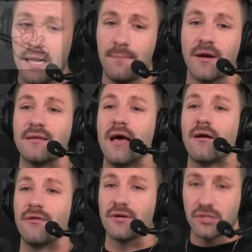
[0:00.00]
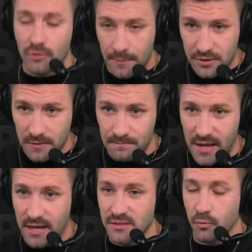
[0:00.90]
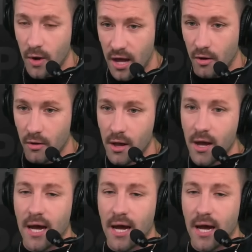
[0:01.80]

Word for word: he put it down in the description as well.